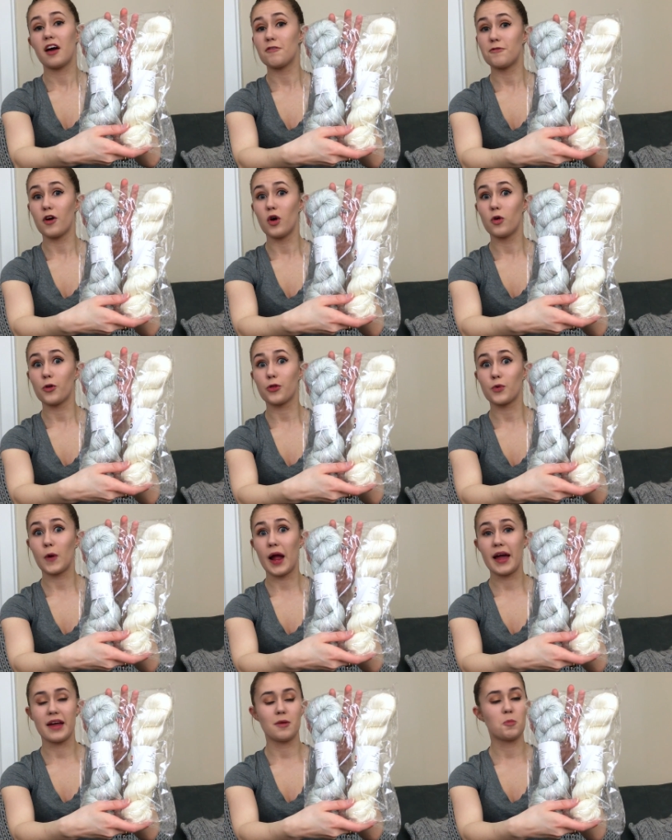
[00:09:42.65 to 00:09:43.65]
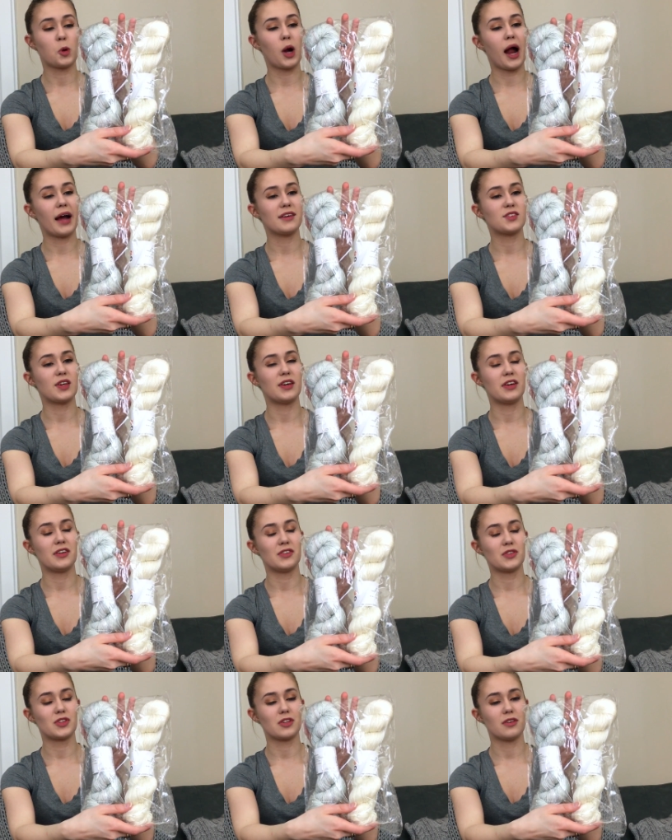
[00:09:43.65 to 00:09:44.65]
FO thread
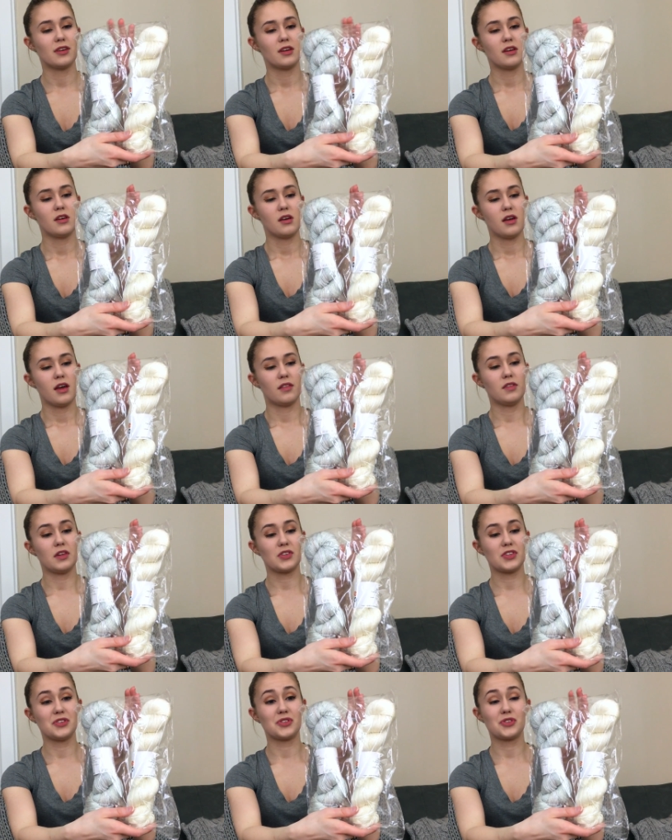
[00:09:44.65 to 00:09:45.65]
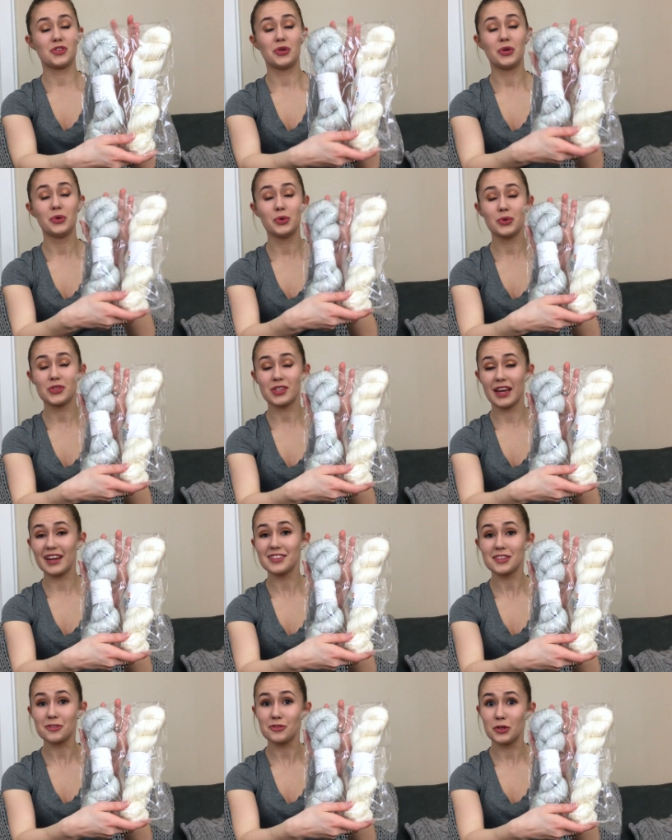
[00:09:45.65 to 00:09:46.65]
prizes. And this is 2
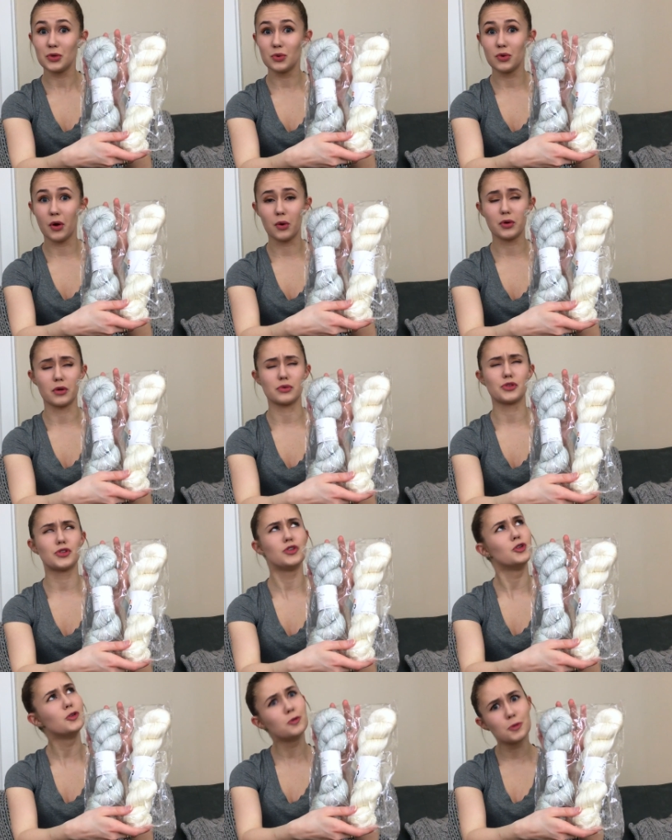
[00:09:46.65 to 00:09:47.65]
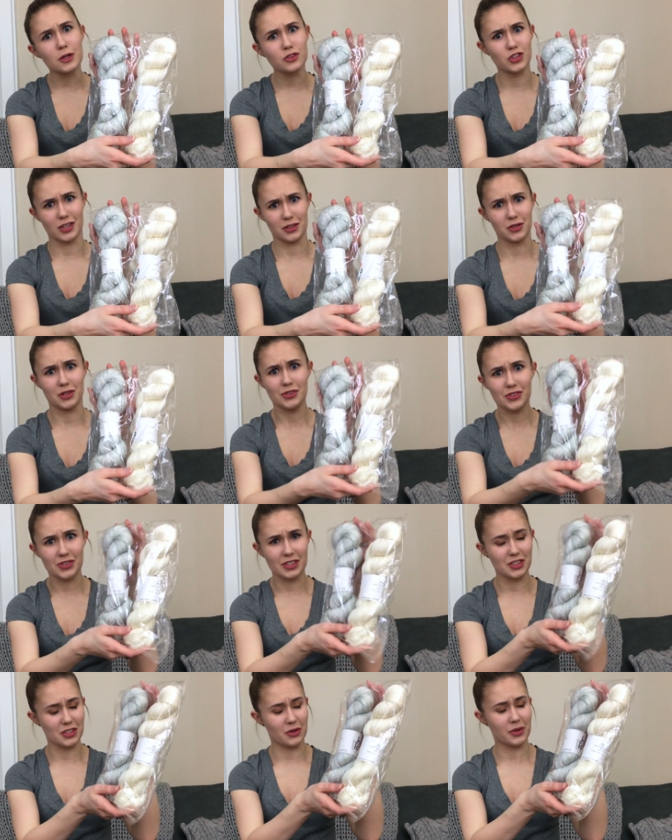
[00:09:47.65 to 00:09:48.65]
skeins of Hue Loco, super
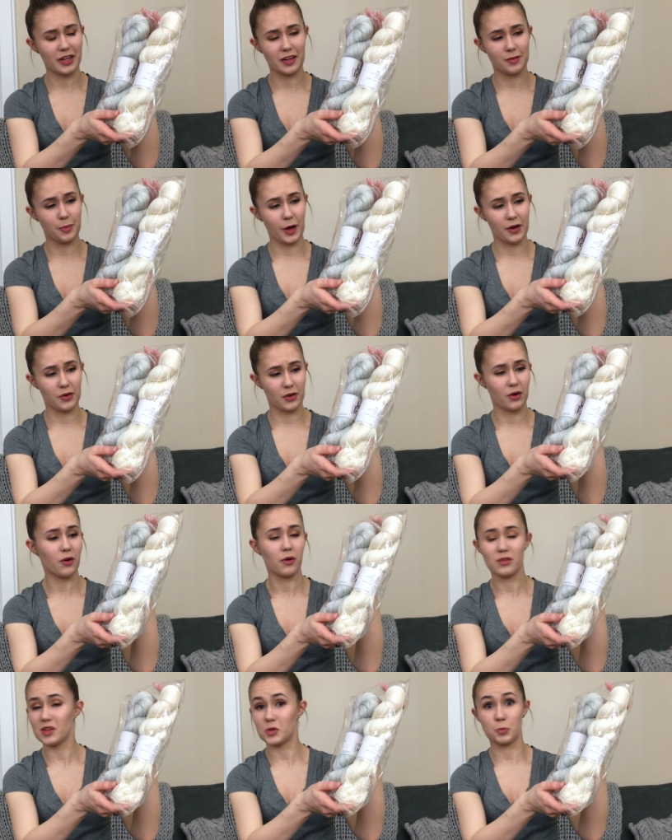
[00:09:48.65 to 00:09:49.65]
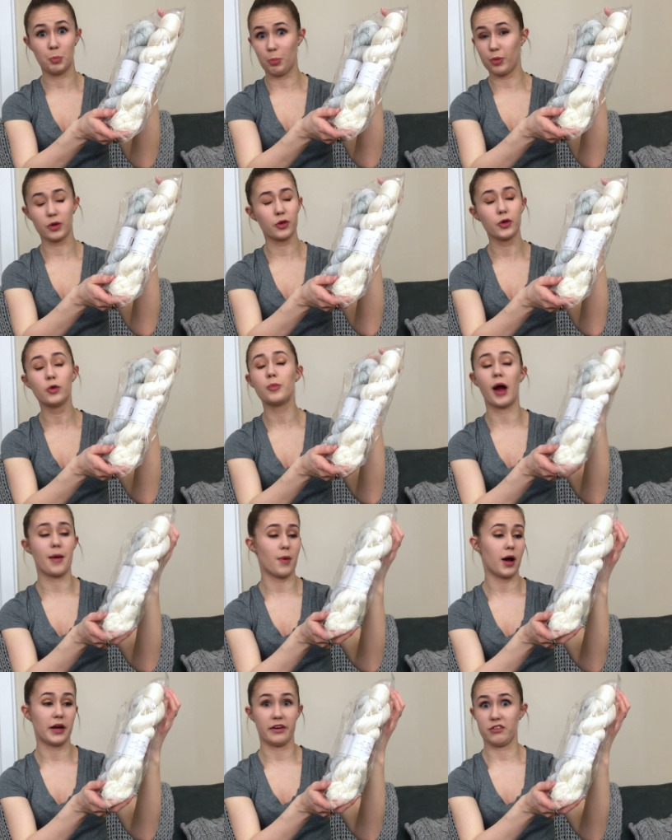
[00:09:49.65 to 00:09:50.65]
generously donated by Nicole. This blew my
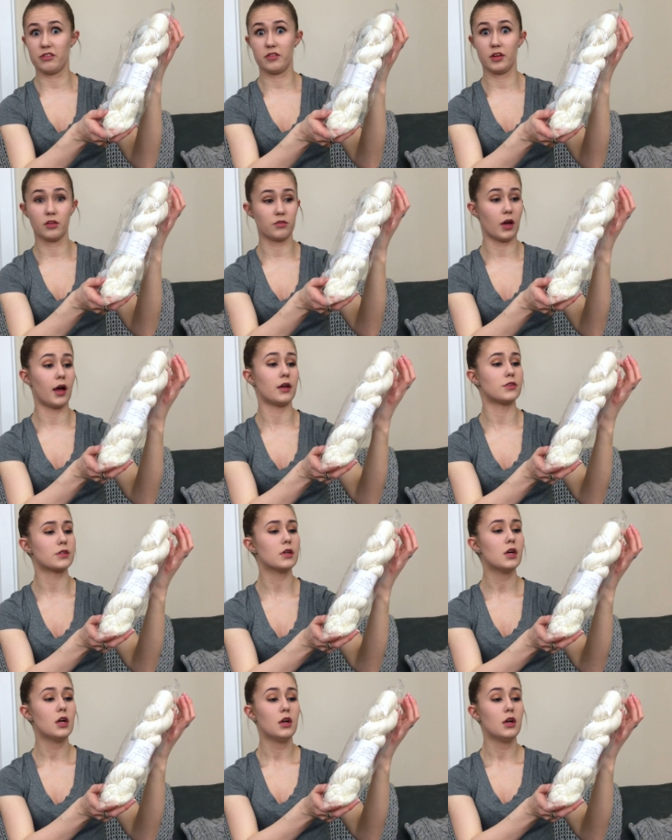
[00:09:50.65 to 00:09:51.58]
mind, still does.